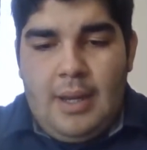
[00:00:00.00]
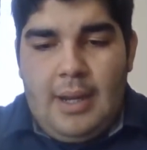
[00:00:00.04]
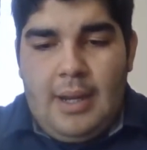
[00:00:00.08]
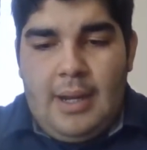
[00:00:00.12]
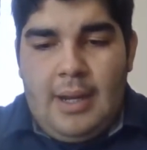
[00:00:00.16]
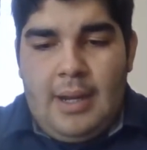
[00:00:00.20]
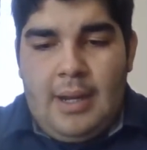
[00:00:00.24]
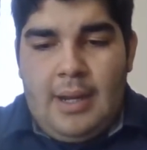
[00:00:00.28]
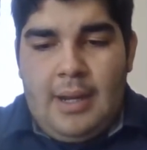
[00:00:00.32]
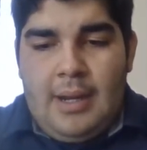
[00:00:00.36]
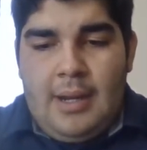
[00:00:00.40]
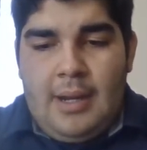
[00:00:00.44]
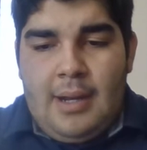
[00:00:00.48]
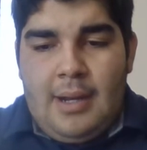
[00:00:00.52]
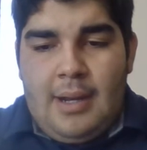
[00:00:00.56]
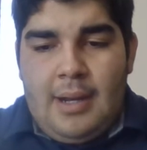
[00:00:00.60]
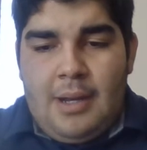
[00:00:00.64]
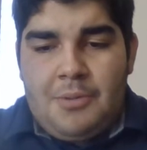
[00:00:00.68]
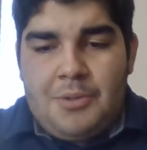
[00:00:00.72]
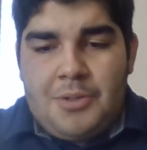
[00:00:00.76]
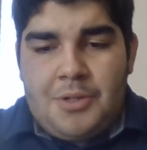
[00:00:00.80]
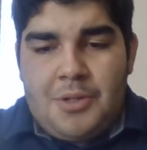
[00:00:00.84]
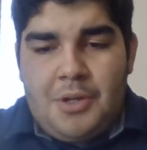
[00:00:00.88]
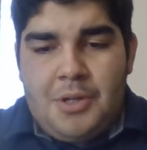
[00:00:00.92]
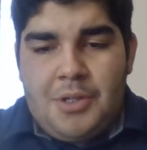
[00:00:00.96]
I
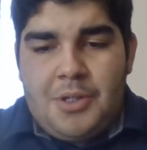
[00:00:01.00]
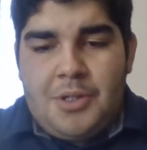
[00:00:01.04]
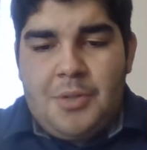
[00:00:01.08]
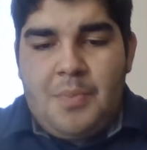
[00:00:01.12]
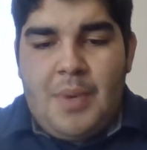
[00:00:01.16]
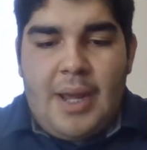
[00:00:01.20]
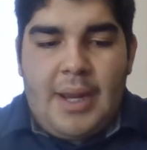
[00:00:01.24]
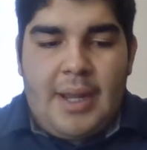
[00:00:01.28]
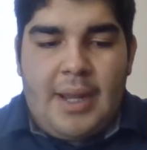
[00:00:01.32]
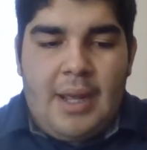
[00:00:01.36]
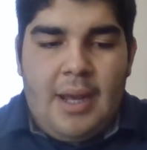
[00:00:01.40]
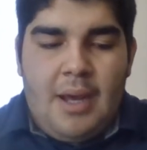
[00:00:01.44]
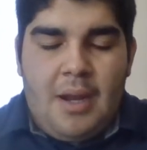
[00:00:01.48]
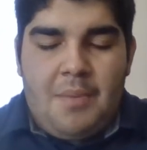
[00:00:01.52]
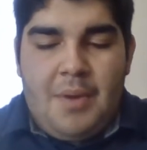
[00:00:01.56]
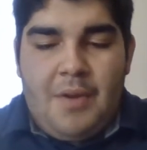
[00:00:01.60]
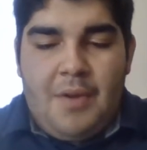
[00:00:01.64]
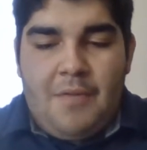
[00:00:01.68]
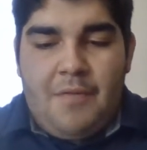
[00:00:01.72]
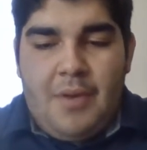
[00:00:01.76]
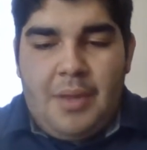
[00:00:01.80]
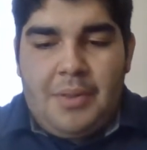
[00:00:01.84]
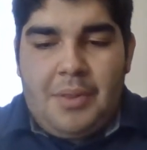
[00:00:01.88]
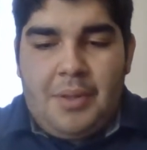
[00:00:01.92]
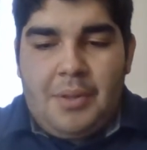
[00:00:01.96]
was starting to back out of my
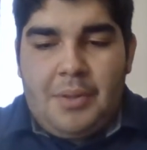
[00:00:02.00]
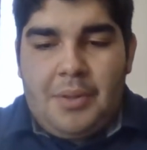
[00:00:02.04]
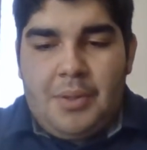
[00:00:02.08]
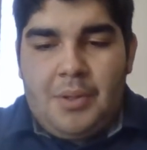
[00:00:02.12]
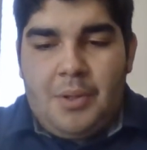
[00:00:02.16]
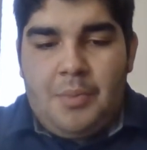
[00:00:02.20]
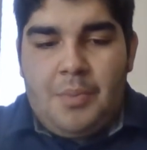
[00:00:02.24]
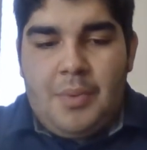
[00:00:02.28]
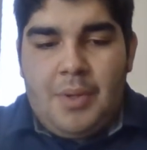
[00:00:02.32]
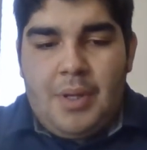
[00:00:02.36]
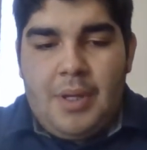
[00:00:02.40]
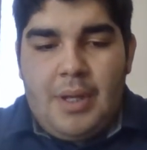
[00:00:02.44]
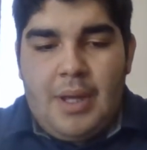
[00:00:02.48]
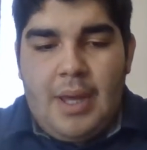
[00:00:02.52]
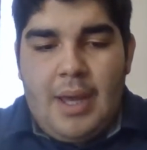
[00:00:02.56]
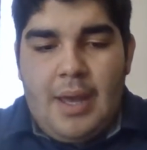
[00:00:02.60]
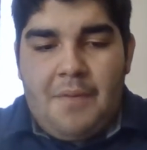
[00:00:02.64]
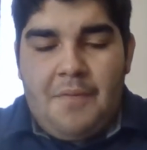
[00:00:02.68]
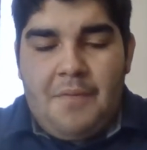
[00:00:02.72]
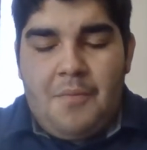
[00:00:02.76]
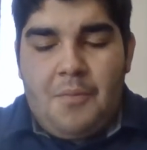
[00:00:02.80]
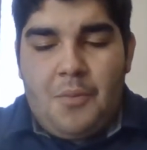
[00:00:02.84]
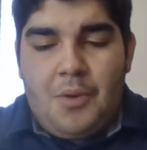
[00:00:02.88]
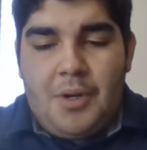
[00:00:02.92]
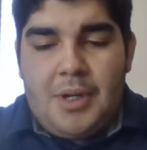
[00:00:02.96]
faith a little bit,
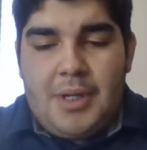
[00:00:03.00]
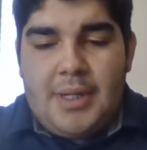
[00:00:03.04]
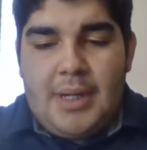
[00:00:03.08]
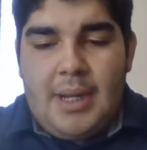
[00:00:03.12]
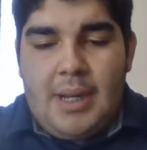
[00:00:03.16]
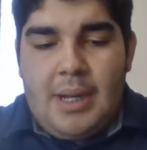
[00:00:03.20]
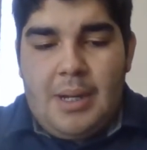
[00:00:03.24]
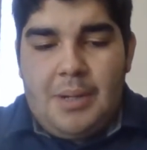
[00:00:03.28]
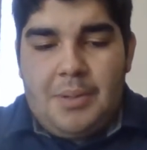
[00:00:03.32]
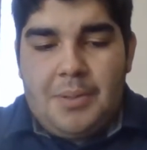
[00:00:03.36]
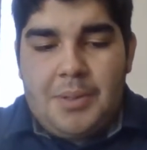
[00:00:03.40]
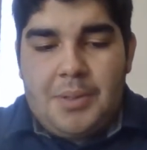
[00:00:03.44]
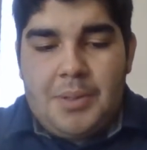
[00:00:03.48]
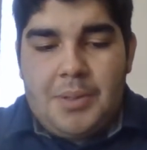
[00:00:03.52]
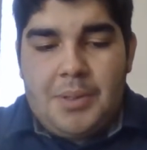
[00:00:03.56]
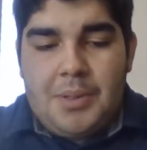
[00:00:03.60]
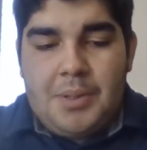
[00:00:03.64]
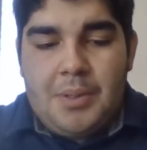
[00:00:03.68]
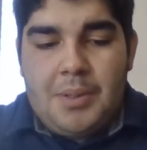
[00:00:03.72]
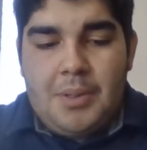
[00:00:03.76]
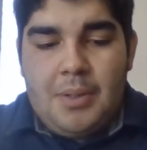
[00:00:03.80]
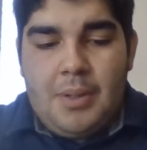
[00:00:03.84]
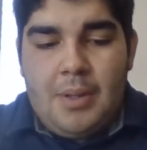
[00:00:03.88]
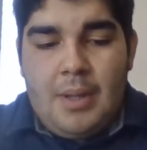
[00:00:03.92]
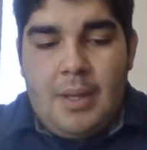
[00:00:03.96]
having more
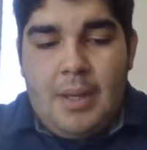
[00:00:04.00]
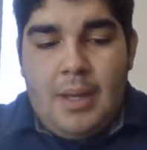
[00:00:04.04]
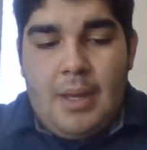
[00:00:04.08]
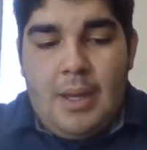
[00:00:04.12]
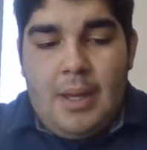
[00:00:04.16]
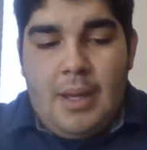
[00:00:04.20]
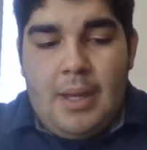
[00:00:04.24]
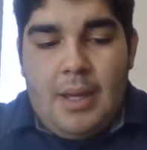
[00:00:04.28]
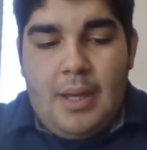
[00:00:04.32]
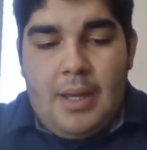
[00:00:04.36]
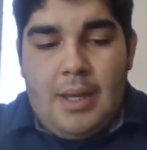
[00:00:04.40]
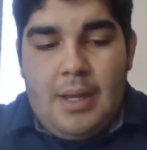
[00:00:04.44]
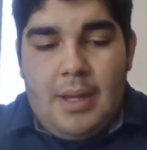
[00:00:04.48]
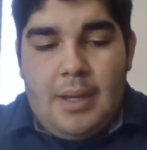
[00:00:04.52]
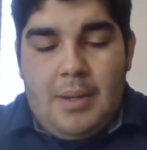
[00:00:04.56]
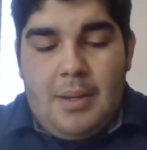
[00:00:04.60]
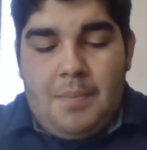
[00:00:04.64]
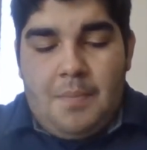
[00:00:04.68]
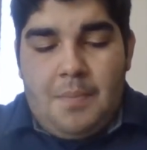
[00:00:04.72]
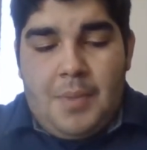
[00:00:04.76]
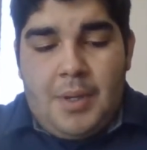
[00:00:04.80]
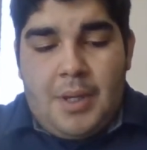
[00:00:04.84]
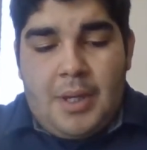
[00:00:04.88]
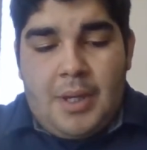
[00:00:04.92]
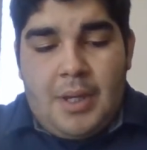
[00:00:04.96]
doubts
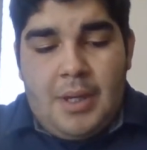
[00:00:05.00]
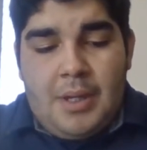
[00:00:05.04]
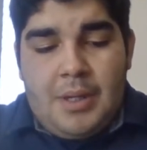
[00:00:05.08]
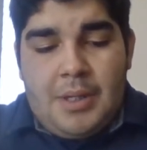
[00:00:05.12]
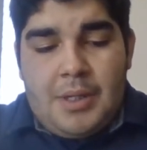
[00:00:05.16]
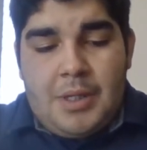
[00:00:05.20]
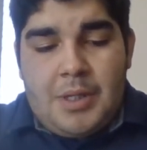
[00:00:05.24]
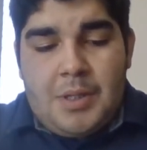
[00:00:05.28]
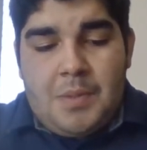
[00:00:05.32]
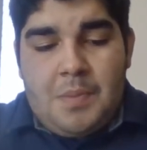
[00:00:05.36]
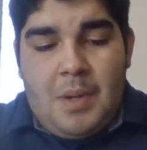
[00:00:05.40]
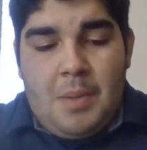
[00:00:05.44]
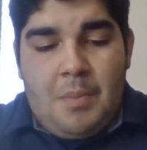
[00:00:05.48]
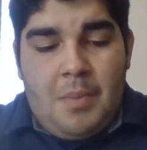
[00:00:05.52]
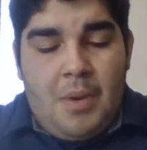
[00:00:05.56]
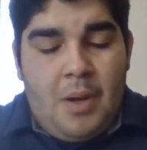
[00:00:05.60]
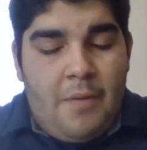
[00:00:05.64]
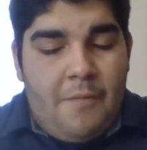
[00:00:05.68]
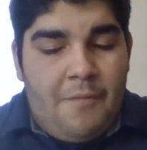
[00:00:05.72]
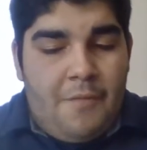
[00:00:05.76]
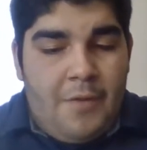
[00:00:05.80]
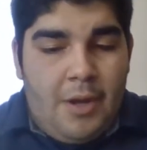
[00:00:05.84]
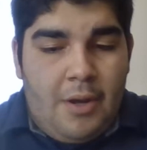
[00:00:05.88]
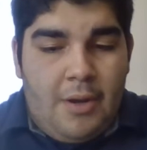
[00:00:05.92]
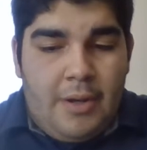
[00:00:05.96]
because my
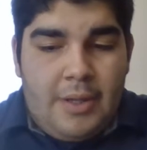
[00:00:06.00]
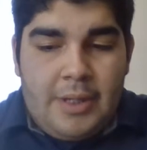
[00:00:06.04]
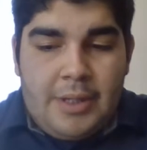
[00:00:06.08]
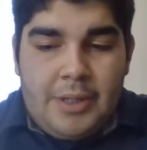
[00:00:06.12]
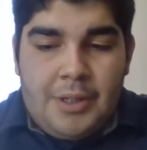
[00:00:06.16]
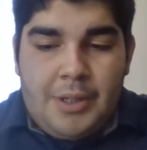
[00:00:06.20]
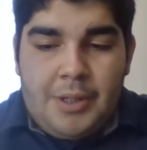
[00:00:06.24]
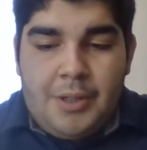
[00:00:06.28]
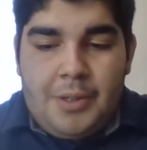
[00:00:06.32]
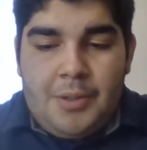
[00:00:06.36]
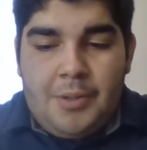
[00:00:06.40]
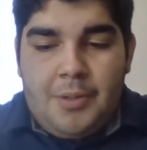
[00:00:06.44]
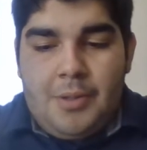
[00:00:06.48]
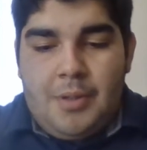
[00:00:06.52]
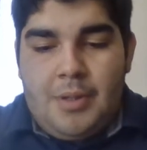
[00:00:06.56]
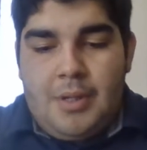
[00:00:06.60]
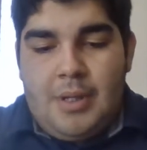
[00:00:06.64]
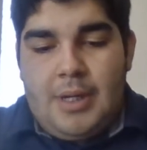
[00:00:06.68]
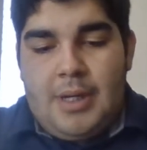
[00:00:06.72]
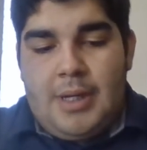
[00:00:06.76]
mom fell ill.